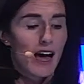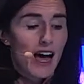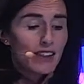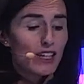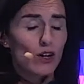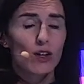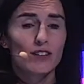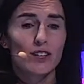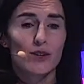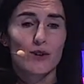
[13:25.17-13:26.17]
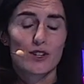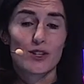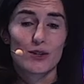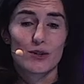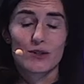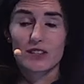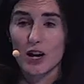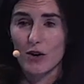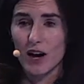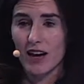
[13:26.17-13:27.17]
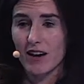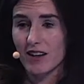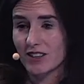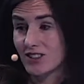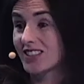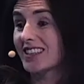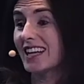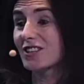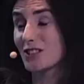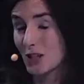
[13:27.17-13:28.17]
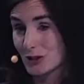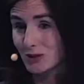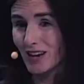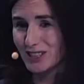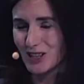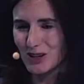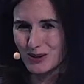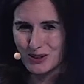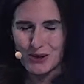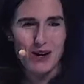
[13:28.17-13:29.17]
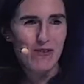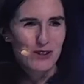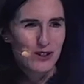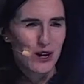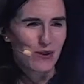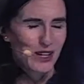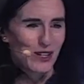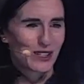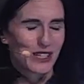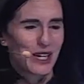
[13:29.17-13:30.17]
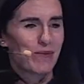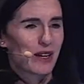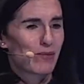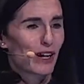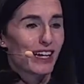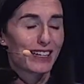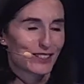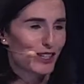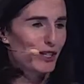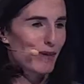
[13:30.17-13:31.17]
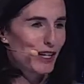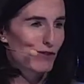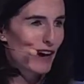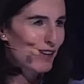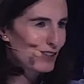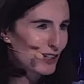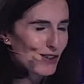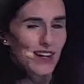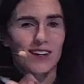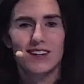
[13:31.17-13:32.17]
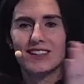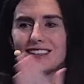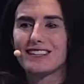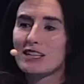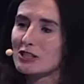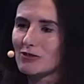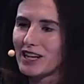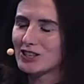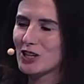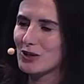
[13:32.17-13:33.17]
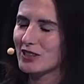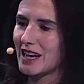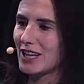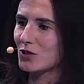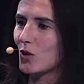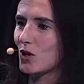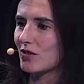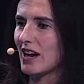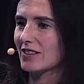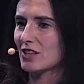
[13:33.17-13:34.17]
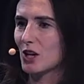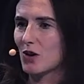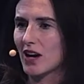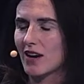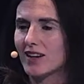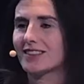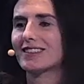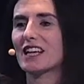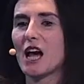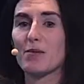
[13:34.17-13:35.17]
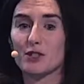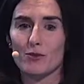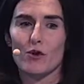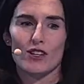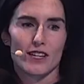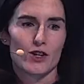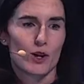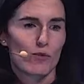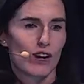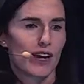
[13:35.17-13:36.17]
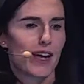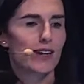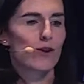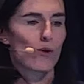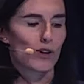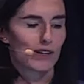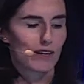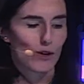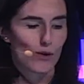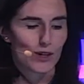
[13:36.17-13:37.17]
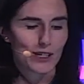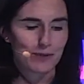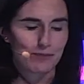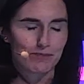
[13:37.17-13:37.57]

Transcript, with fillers: And then also use the OKRs to set those stretch goals. So if you know that your team can bring in a certain amount of revenue, let's set a stretch goal the next quarter round on OKRs to see how much more that you can bring in quarter on quarter.